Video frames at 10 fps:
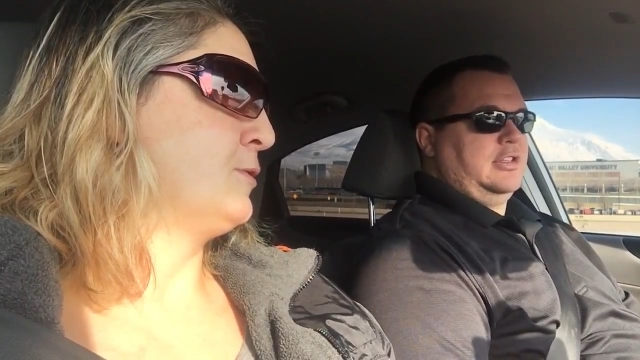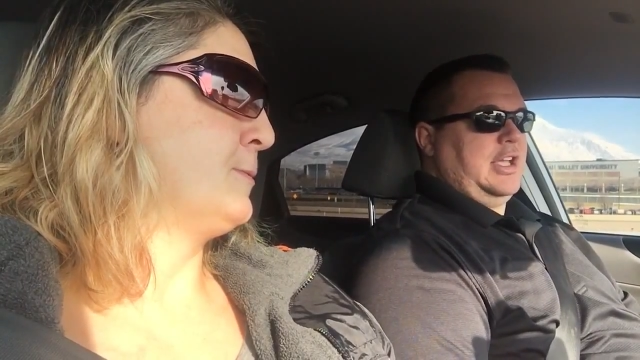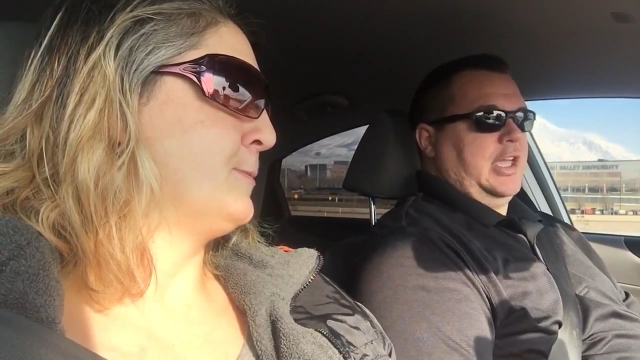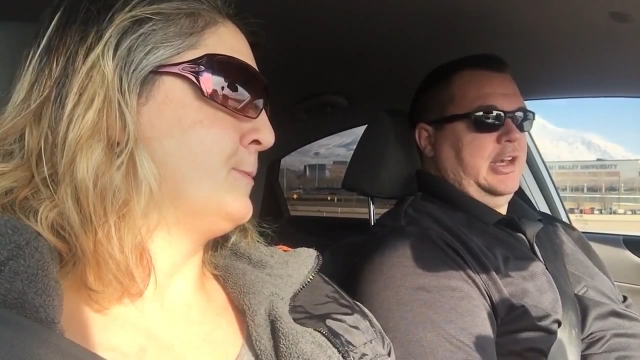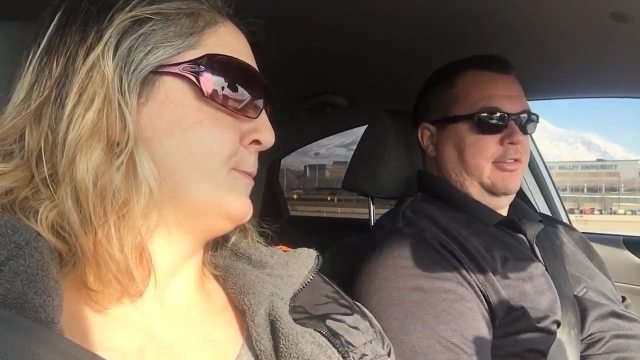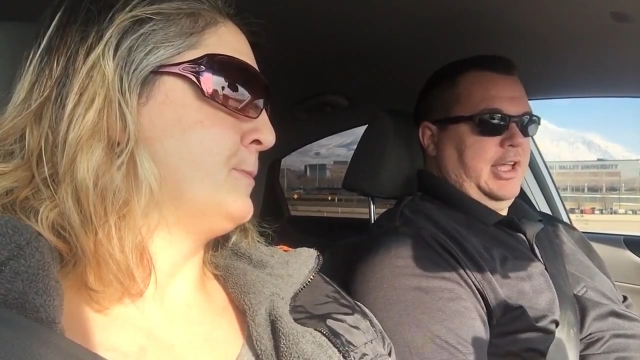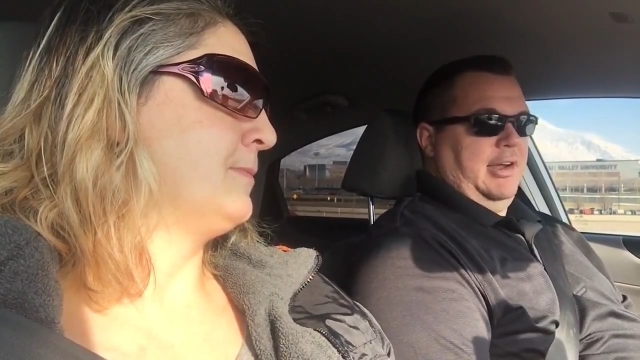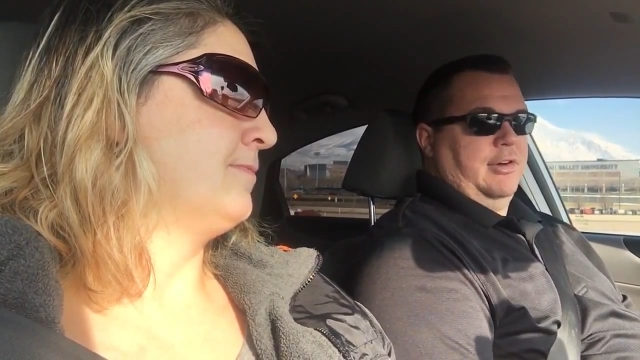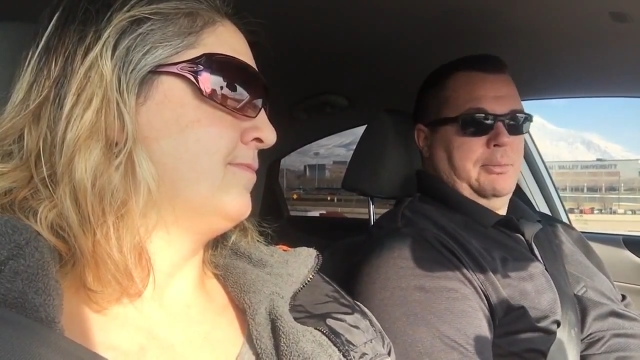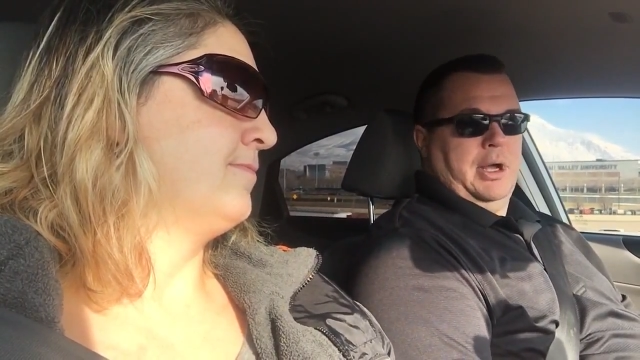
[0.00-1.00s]
consecutively
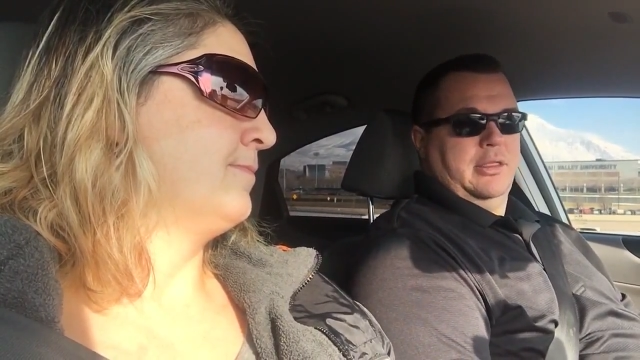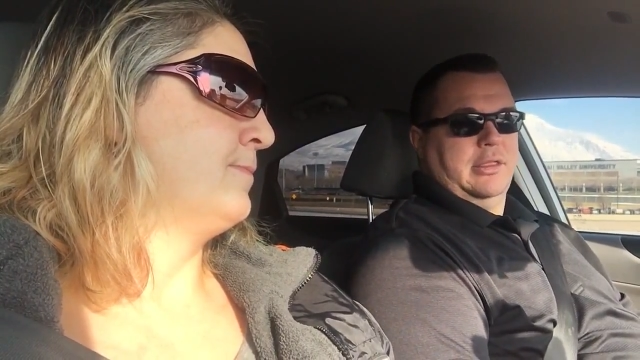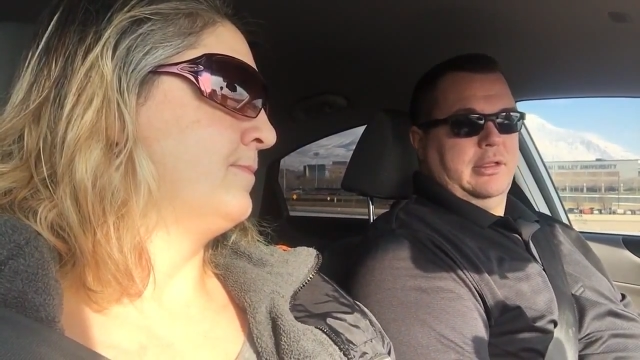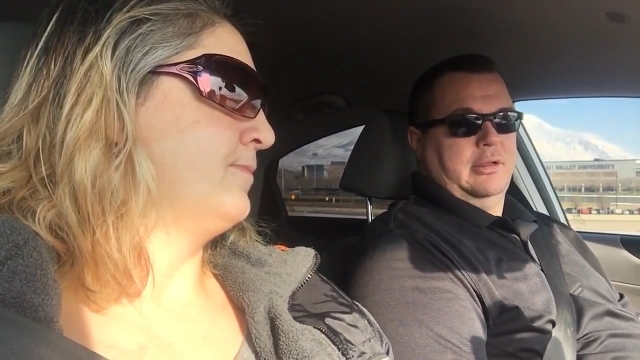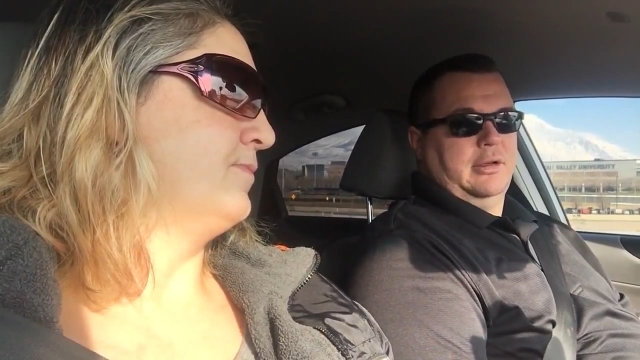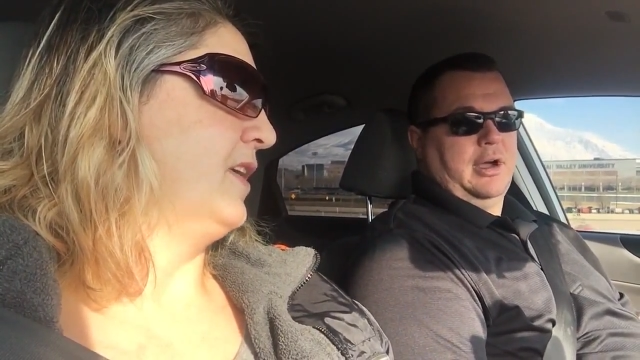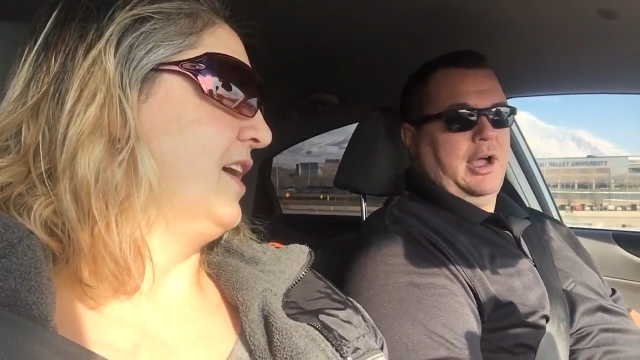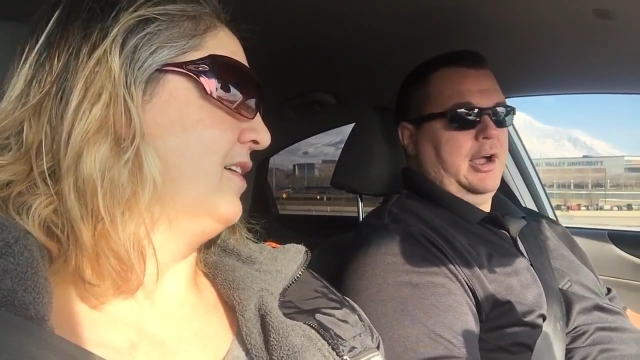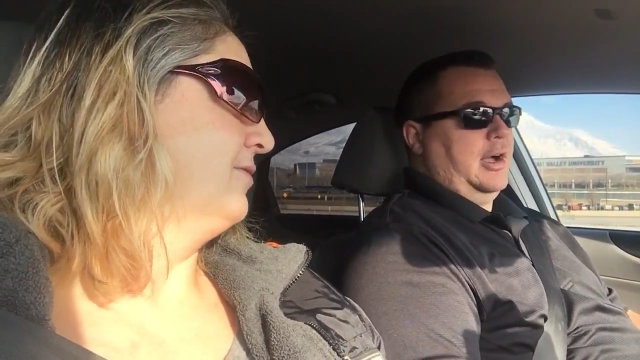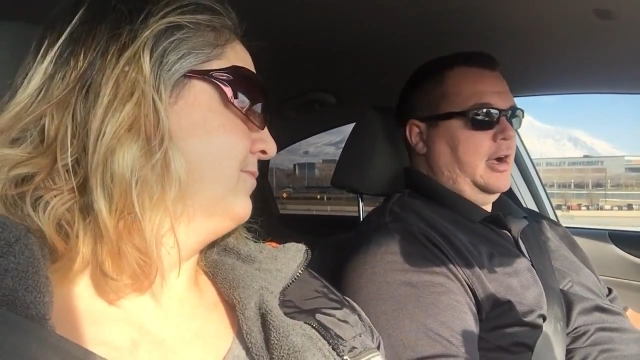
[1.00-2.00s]
every month,
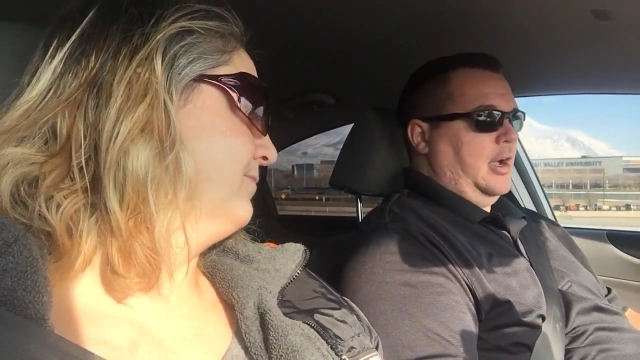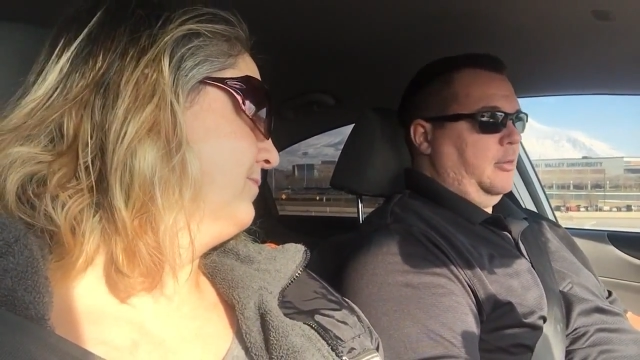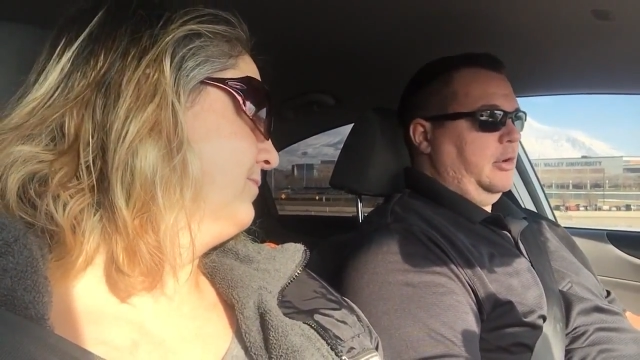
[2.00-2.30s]
yeah, I, I,